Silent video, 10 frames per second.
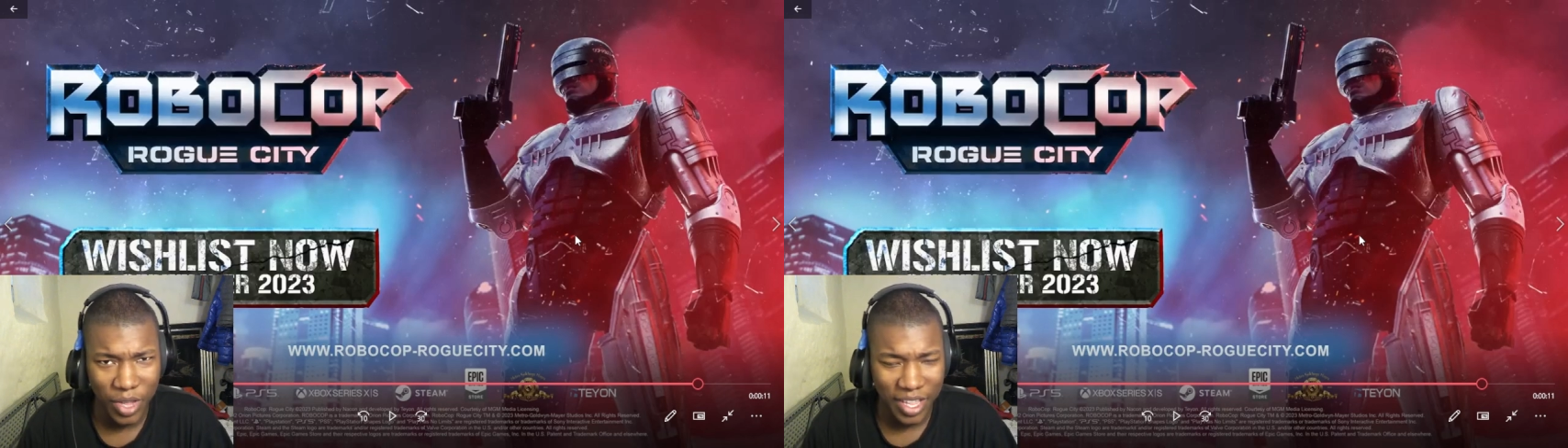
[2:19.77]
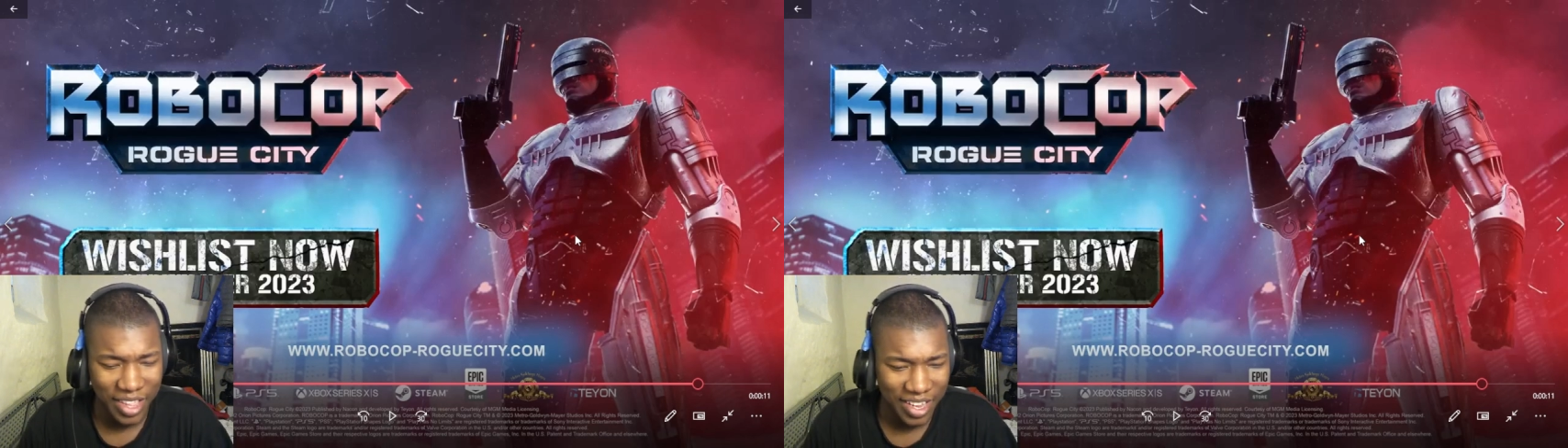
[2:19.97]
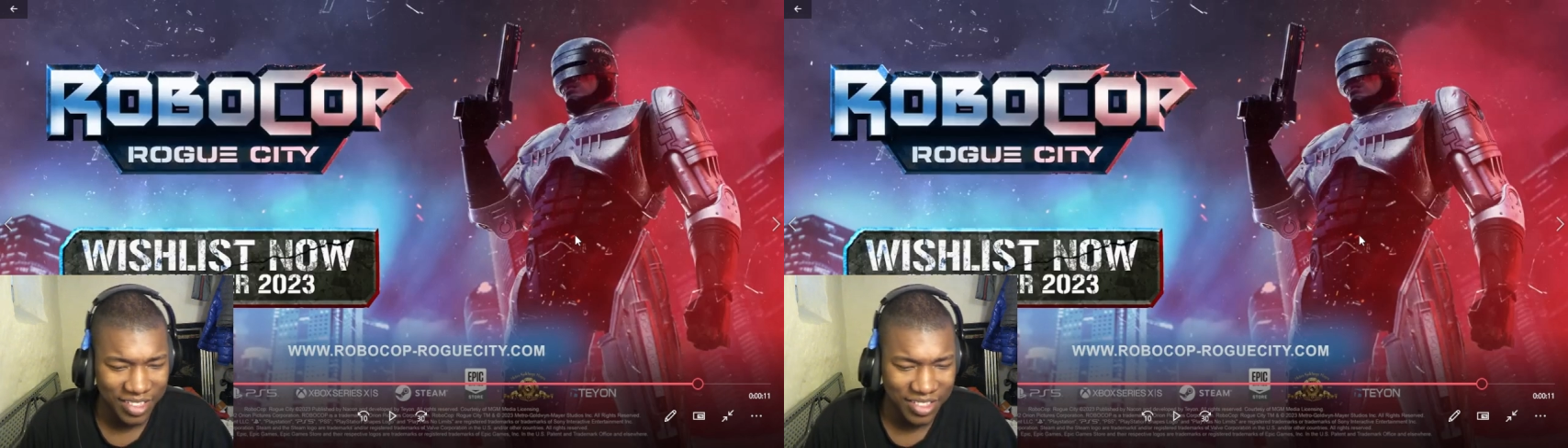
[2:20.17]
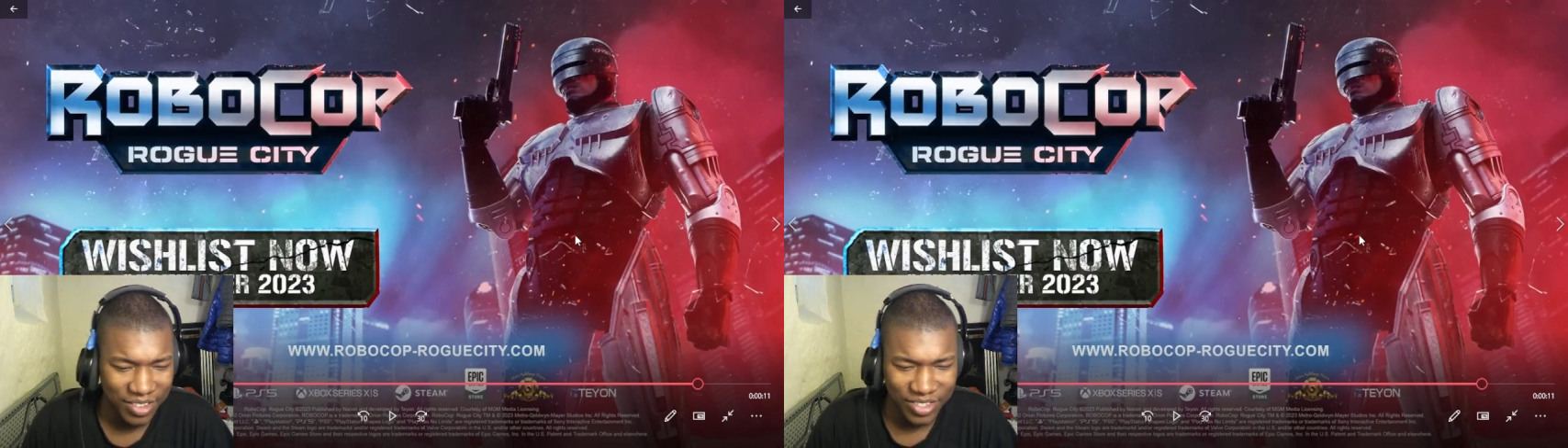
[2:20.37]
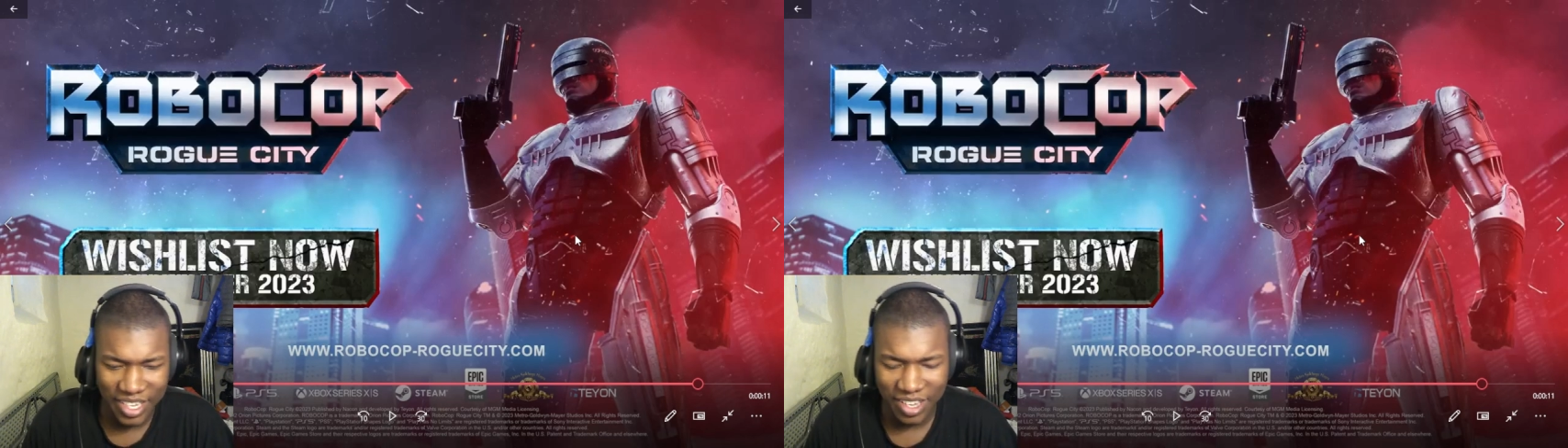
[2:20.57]
The way like
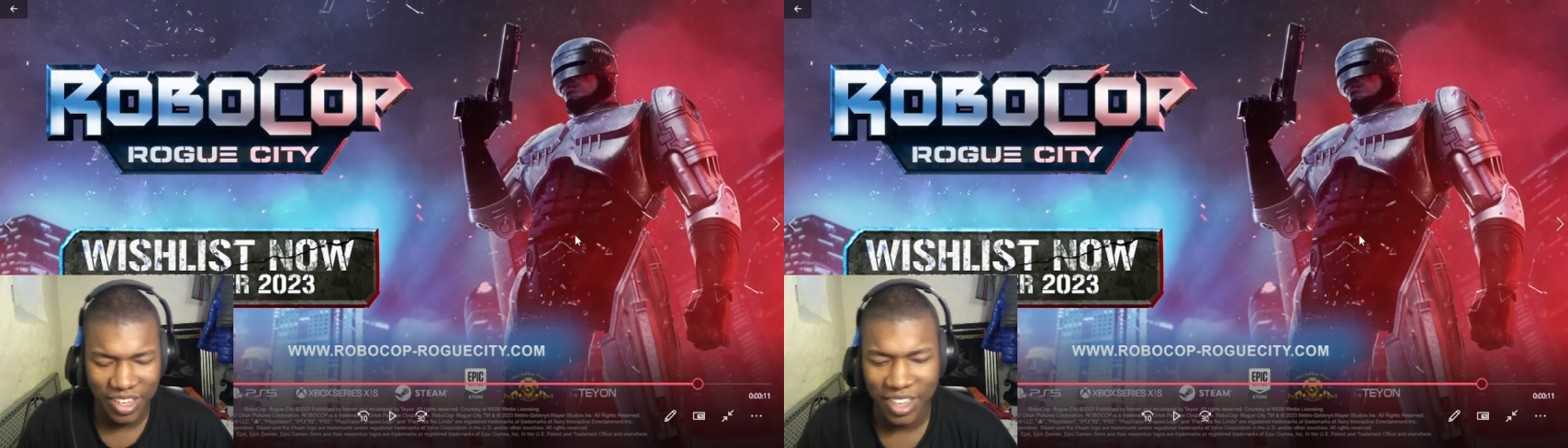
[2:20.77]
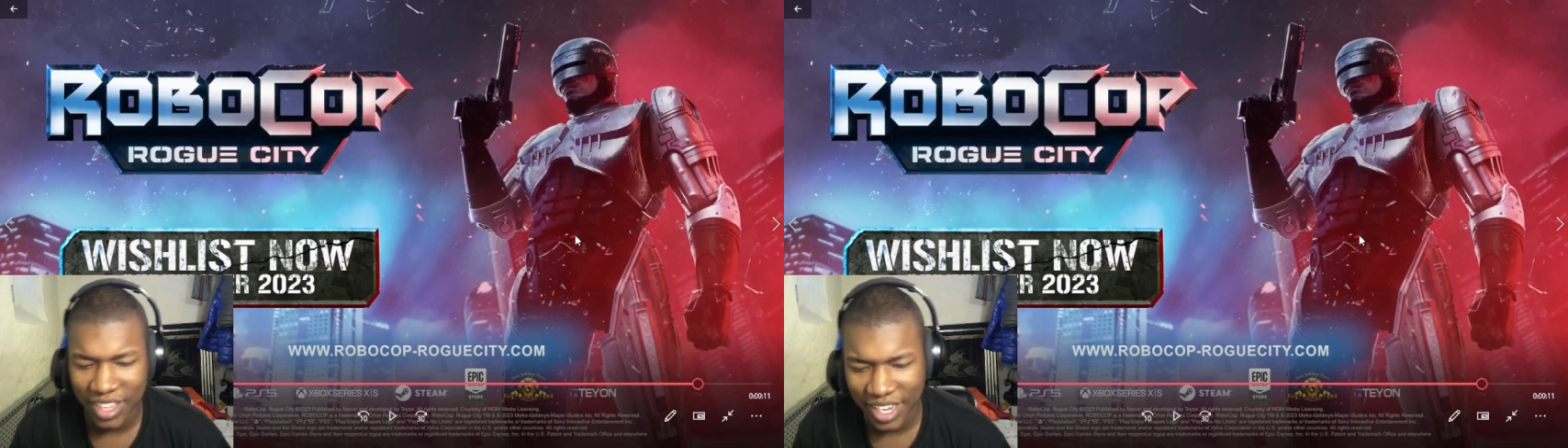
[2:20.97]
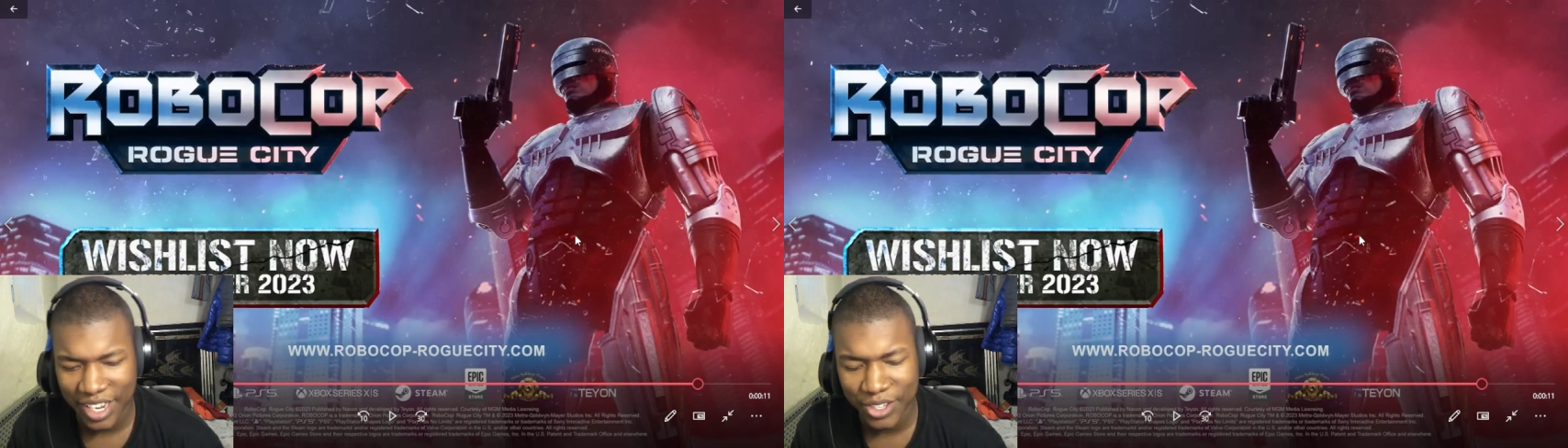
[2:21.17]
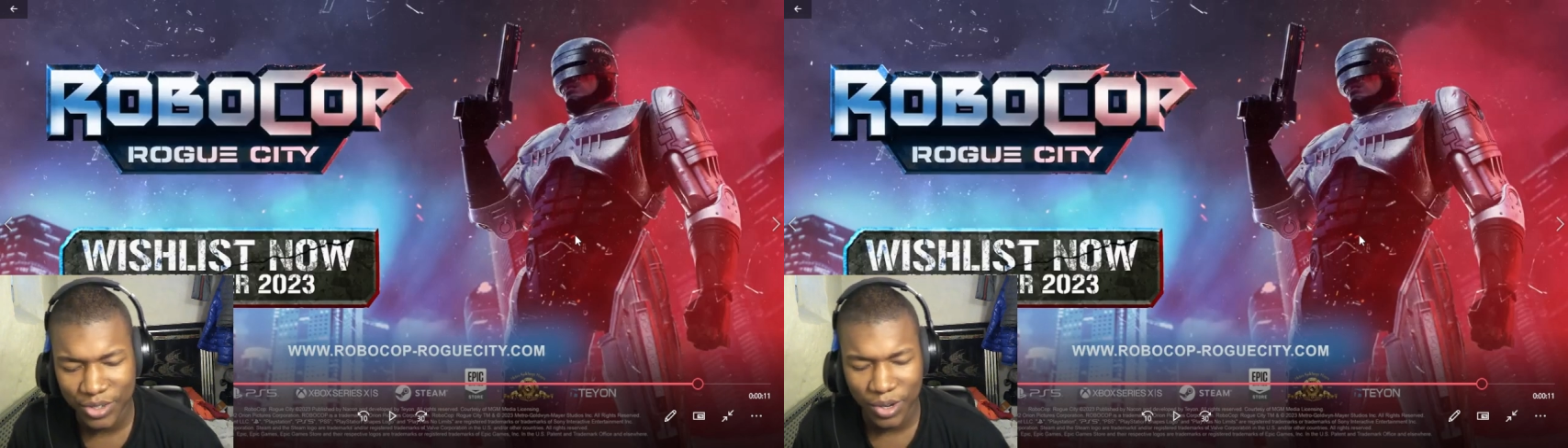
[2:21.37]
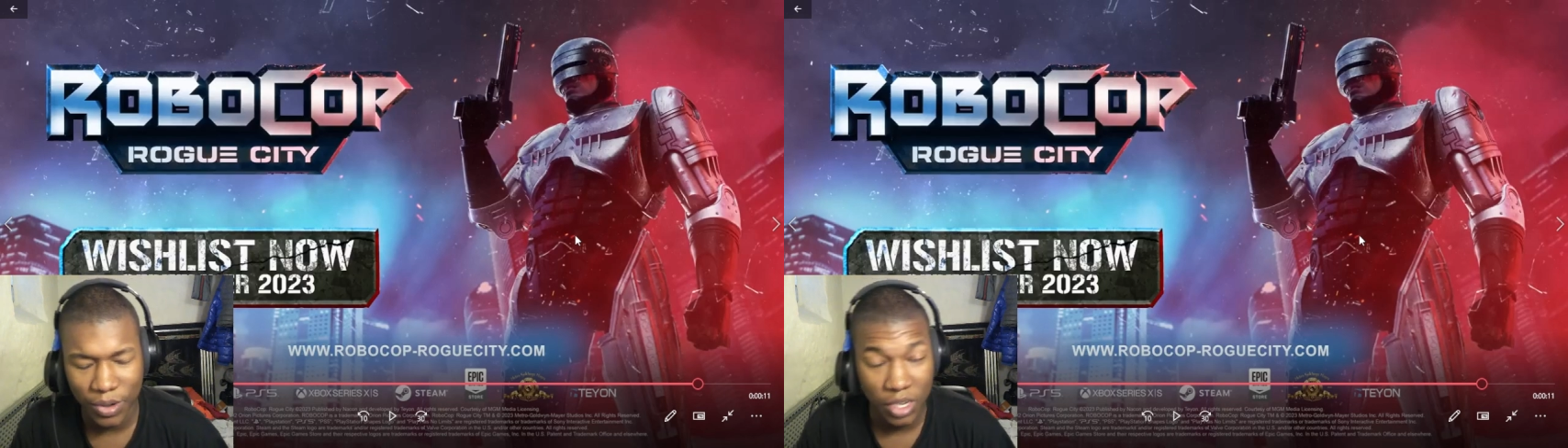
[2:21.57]
there was like a like an
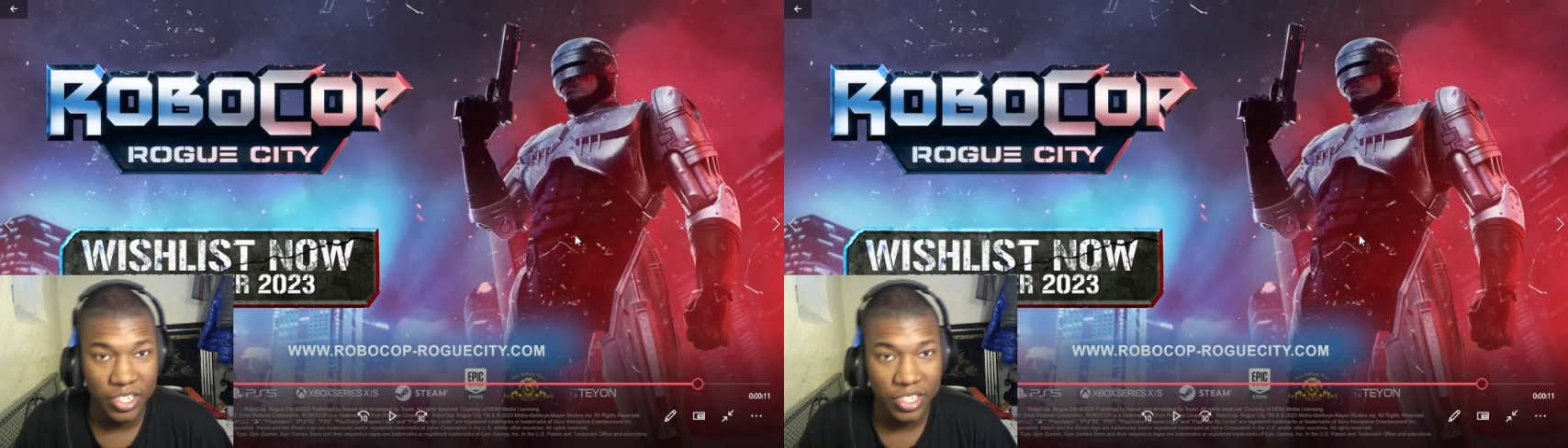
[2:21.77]
intro,